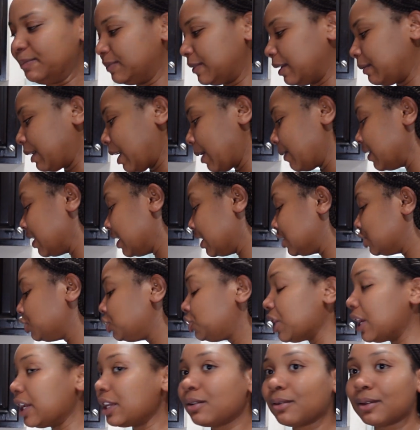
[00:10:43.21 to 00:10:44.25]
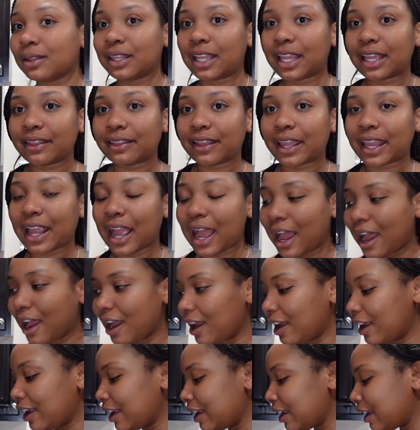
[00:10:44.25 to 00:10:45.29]
there we go. Genuinely, like
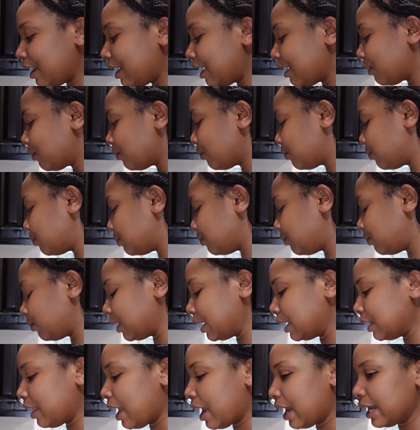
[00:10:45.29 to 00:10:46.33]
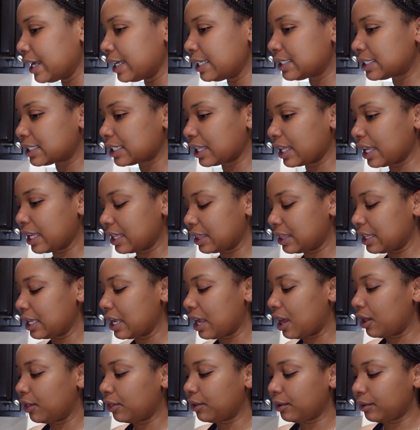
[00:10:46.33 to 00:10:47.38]
I realized like
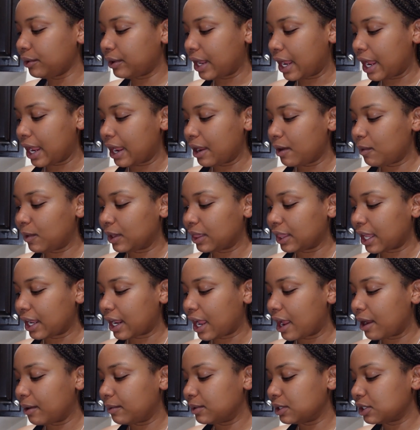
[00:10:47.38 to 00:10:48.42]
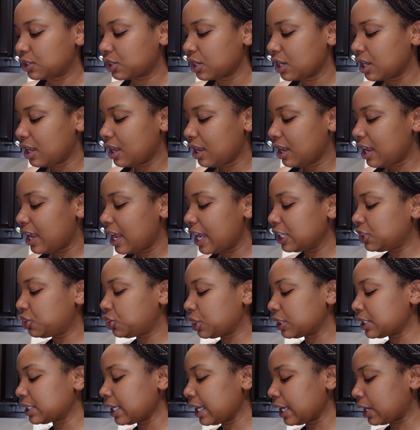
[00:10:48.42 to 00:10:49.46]
the other day when like I was, it's
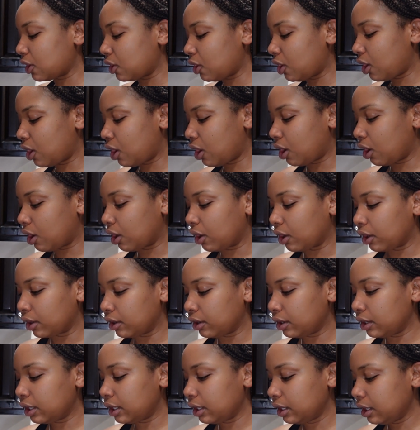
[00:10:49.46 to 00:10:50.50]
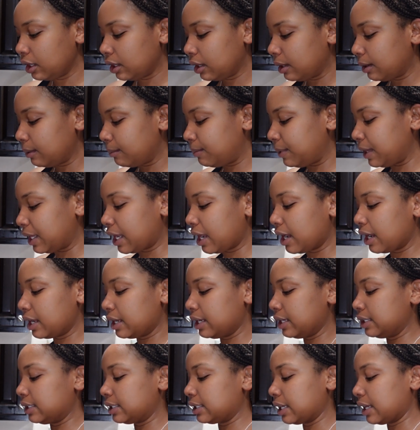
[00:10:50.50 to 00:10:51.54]
just like hard
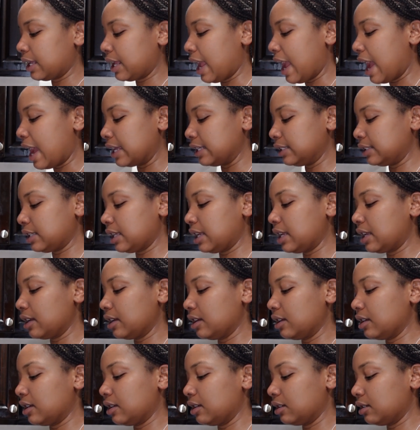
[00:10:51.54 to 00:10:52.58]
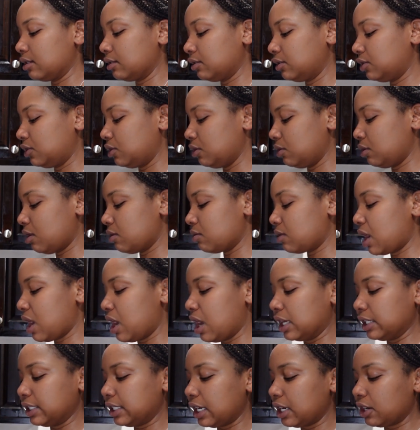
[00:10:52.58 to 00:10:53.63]
because as like a pseudo
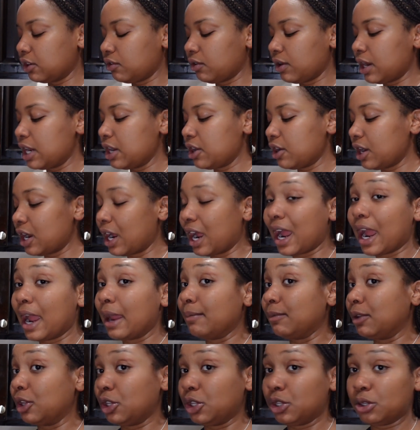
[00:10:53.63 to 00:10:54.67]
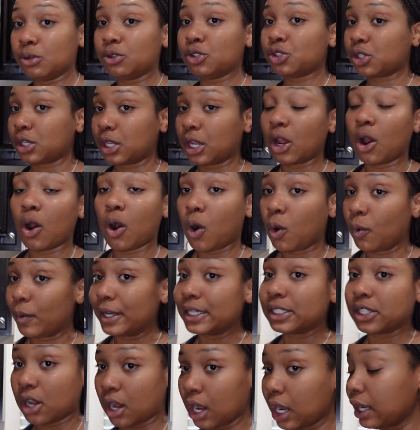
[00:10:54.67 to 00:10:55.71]
content creator, I'm usually
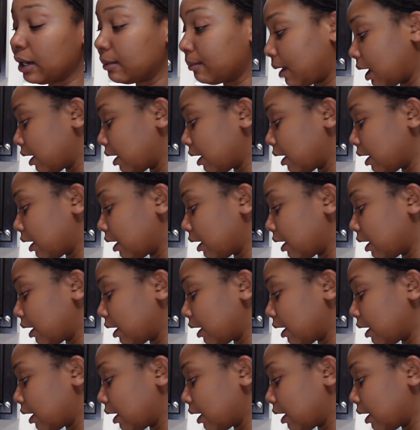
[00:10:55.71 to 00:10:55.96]
always on